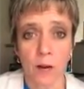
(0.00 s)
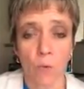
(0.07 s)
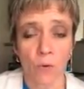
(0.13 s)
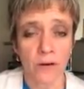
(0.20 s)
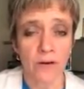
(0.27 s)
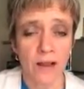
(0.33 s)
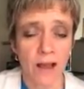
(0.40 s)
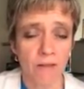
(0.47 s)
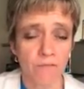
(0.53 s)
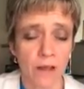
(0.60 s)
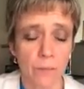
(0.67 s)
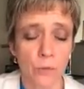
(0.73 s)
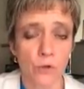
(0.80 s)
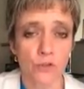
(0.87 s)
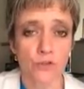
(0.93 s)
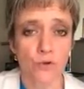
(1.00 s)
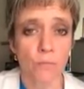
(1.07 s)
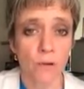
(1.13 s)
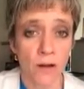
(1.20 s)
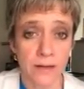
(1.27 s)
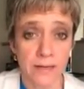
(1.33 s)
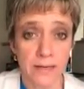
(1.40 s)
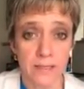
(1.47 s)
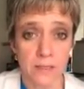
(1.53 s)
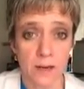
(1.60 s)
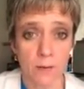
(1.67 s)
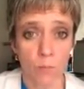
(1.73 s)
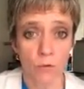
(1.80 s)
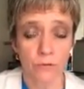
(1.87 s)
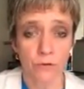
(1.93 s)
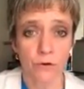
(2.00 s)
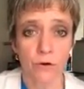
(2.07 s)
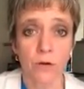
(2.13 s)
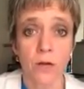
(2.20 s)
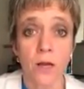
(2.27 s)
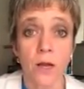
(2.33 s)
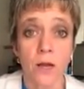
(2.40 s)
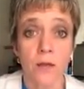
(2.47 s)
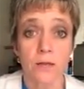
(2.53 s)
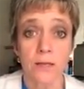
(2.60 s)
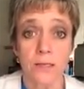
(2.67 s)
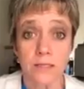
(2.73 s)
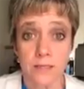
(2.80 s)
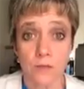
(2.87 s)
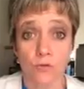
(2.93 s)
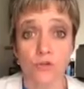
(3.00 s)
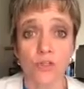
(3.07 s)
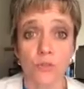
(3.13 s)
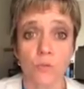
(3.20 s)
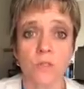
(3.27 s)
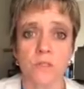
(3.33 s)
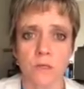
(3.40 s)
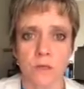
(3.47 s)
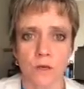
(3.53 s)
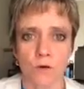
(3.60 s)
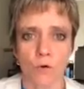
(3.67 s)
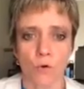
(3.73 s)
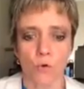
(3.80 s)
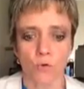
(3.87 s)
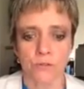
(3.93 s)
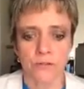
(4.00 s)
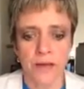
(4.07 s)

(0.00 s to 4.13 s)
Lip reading: I wanted to have that personal bonding time with her until she was a year old.